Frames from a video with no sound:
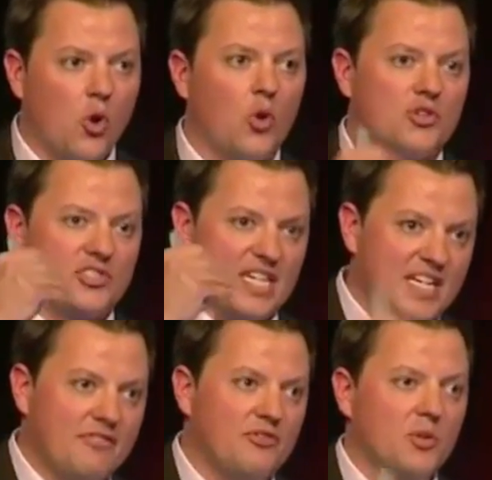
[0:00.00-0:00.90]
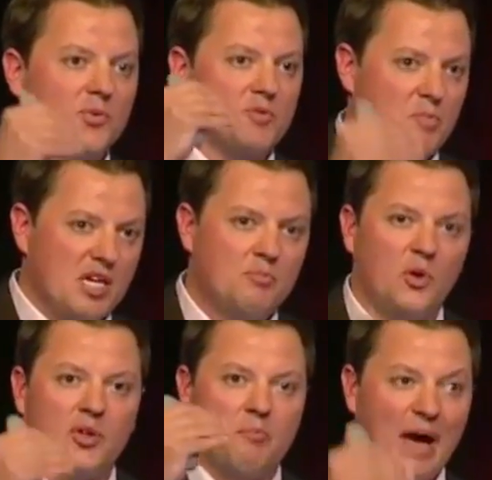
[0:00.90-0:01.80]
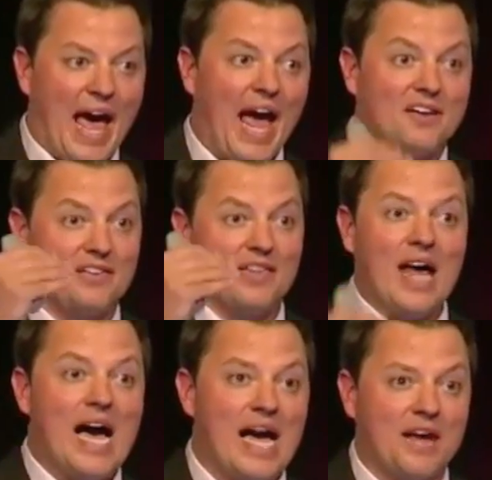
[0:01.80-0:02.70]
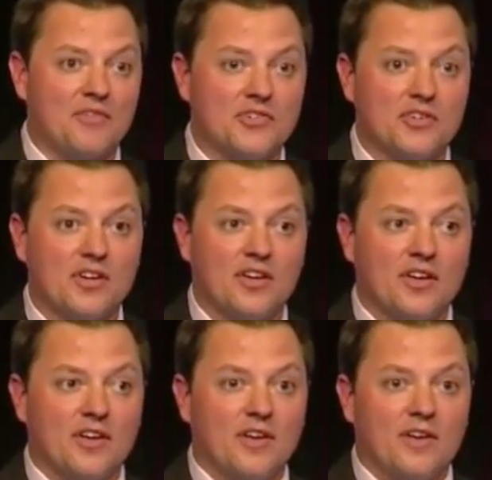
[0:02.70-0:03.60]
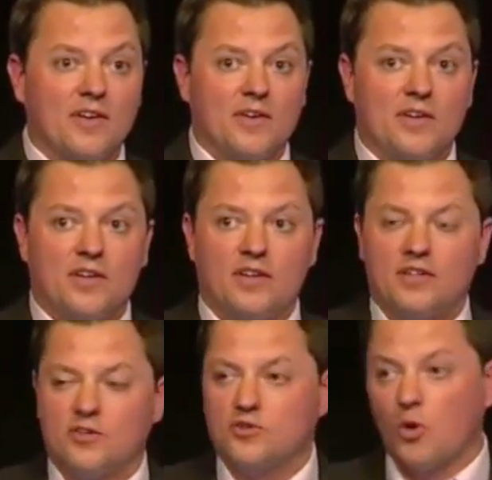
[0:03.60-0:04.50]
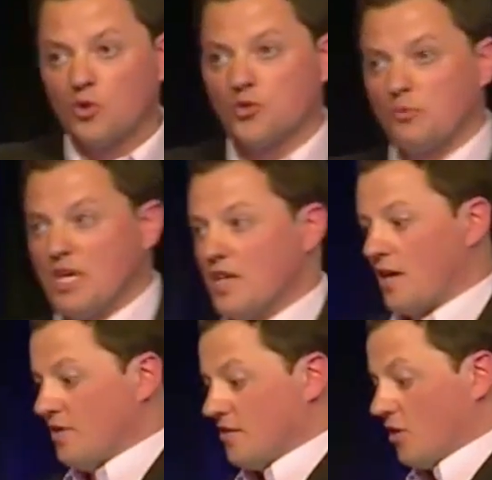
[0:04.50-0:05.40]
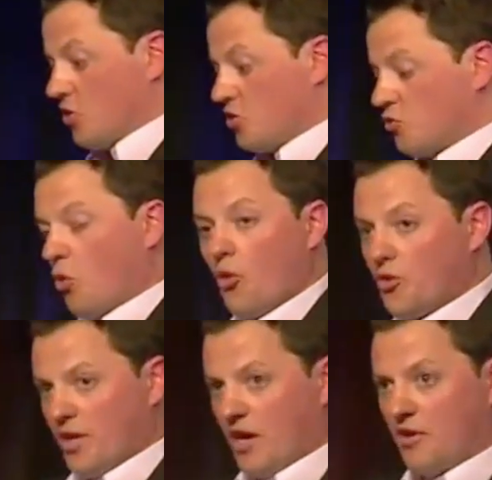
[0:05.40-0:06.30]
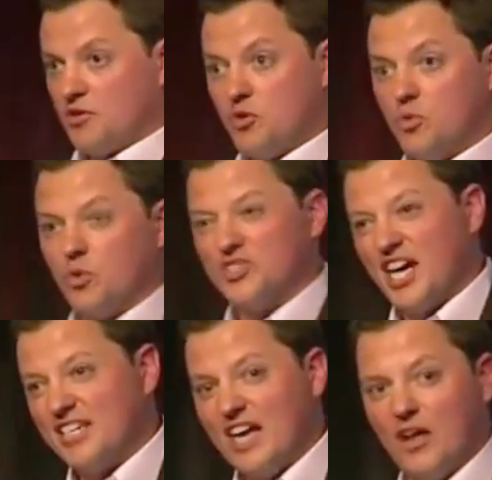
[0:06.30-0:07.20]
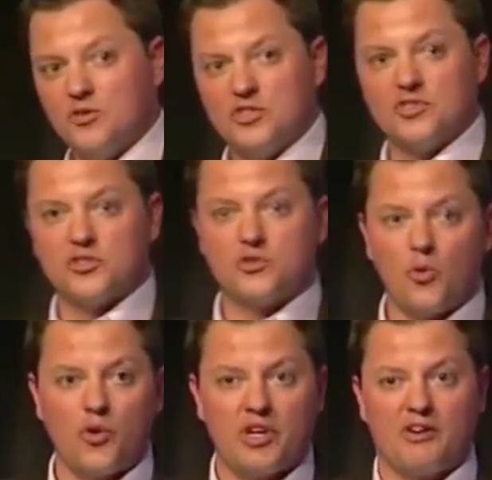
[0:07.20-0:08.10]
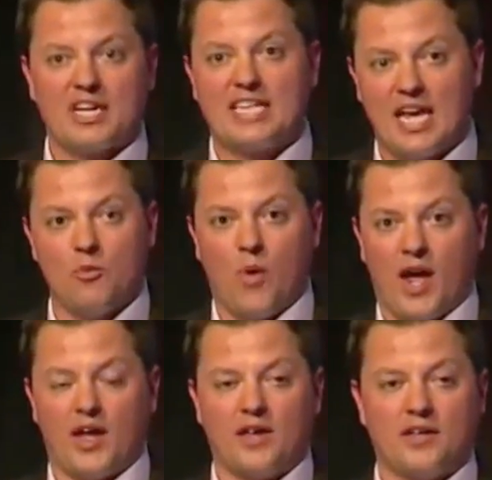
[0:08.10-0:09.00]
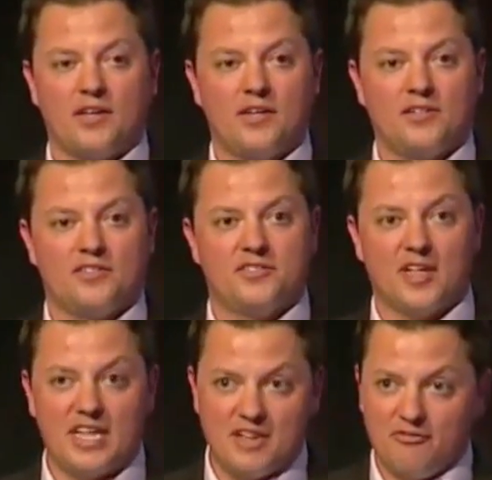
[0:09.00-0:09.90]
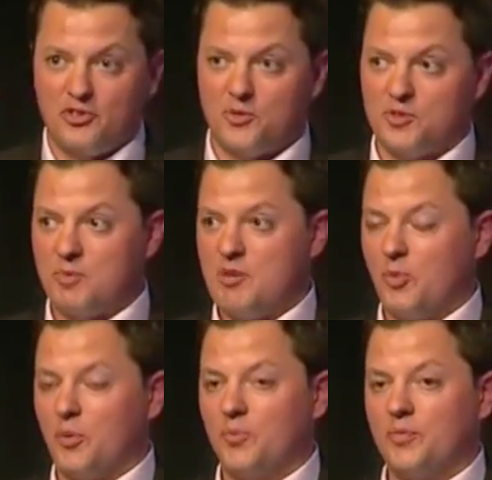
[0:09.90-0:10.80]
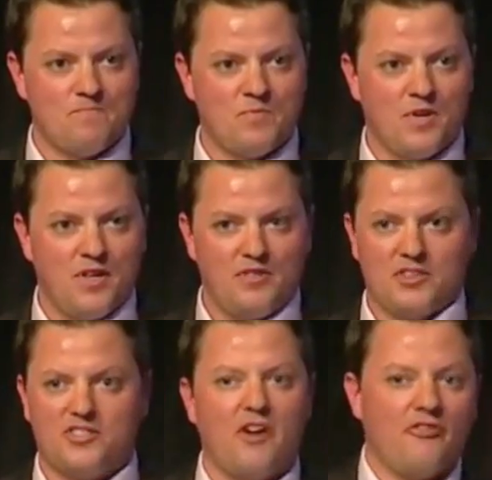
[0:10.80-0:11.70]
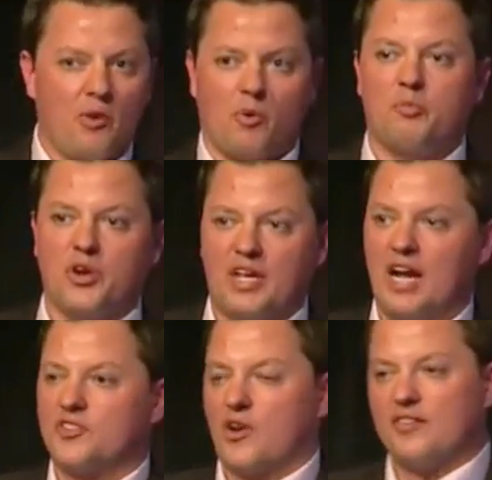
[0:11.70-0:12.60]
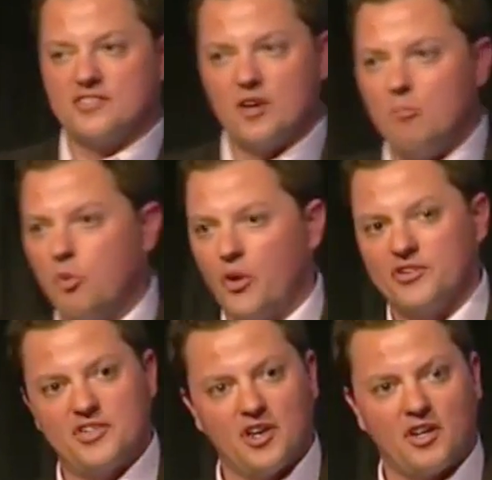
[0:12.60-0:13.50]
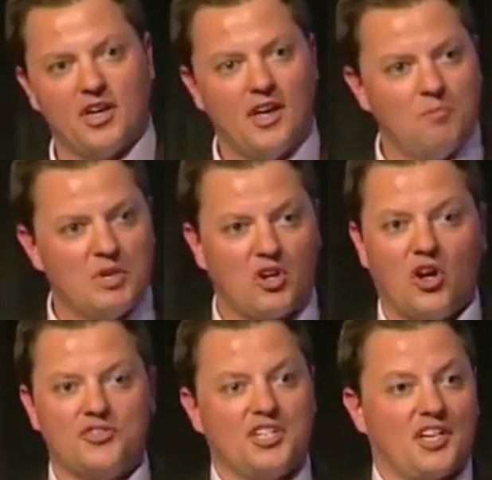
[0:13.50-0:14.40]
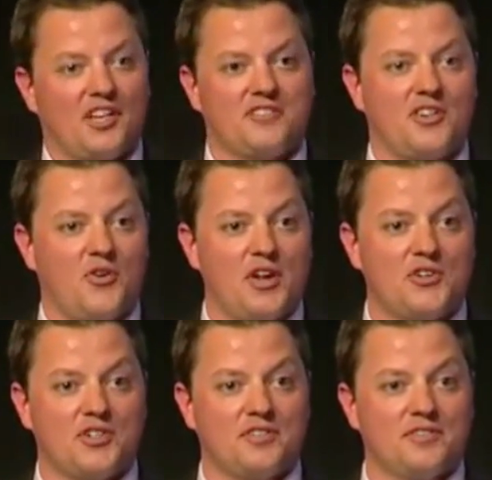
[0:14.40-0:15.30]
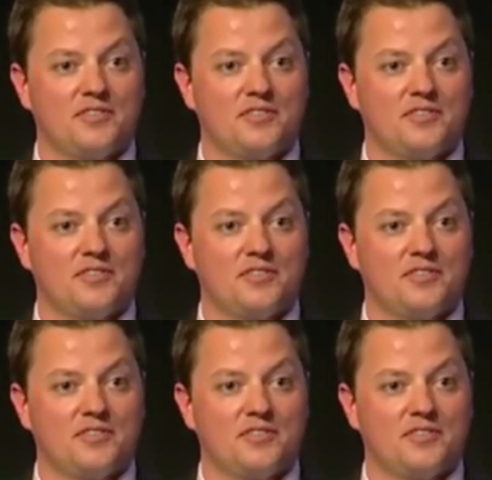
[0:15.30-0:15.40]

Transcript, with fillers: goal is to influence people, impact lives, social media is an extraordinary tool. Technology is an extraordinary gateway to influence people. The stuff that we're putting out there at some point is going to be called into consideration.